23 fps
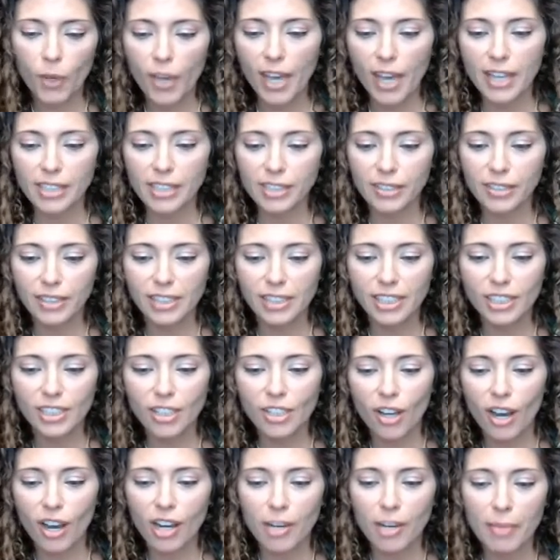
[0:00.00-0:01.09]
so let's
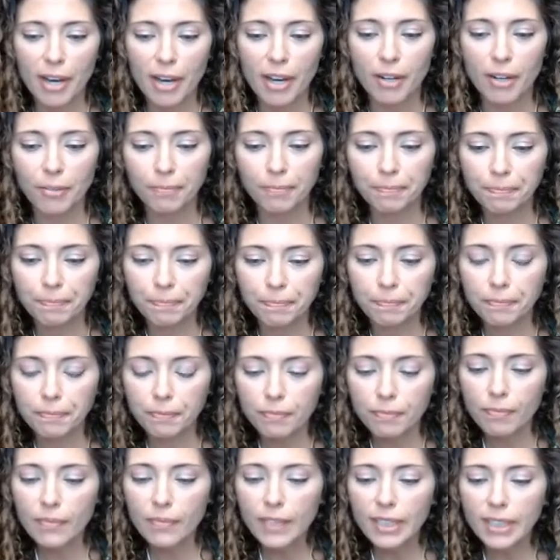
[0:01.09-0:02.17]
talk about
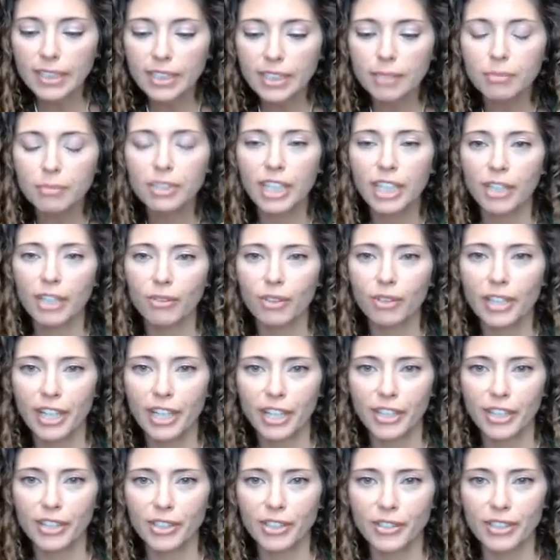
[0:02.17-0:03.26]
some general
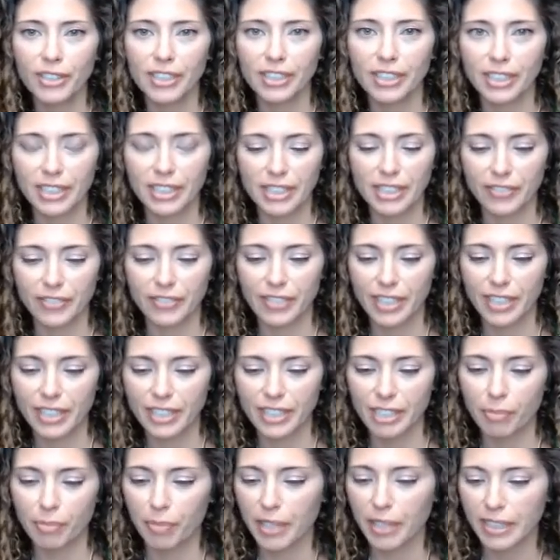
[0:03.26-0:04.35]
characteristics of these
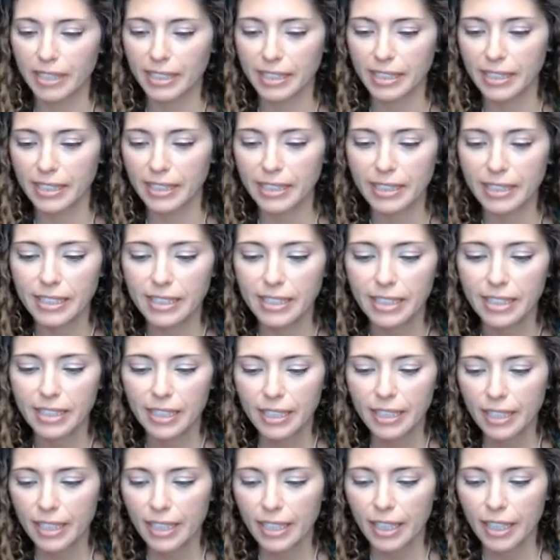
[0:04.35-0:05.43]
species.
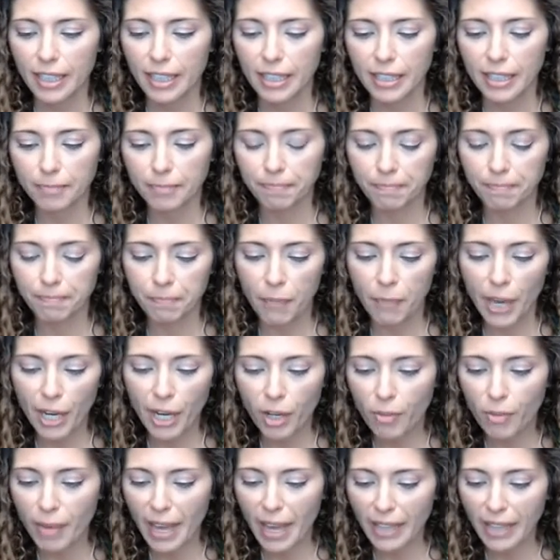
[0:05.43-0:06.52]

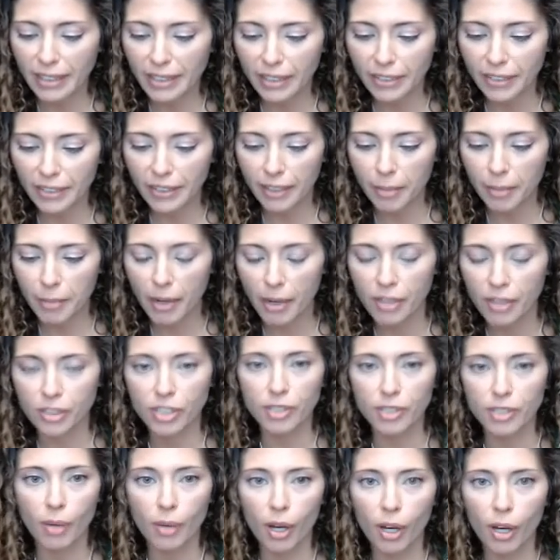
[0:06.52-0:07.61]
Mycobacterium are
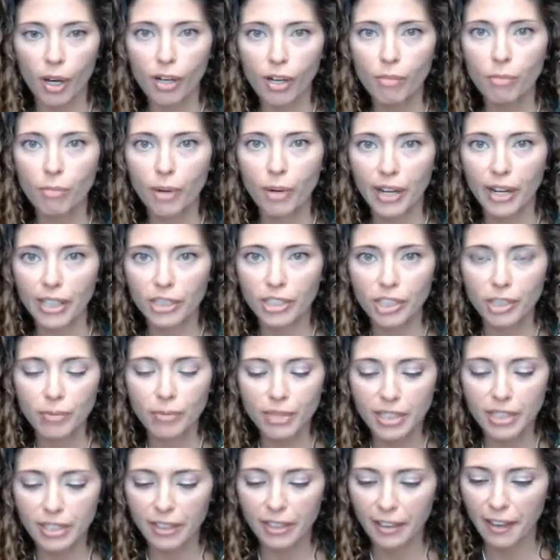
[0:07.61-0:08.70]
small branching
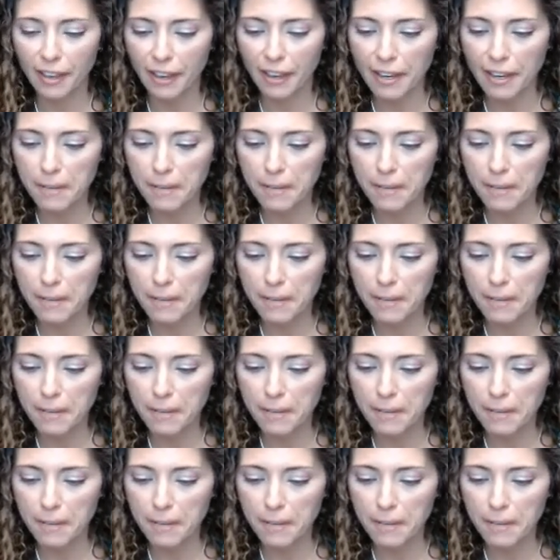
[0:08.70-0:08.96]
bacilli.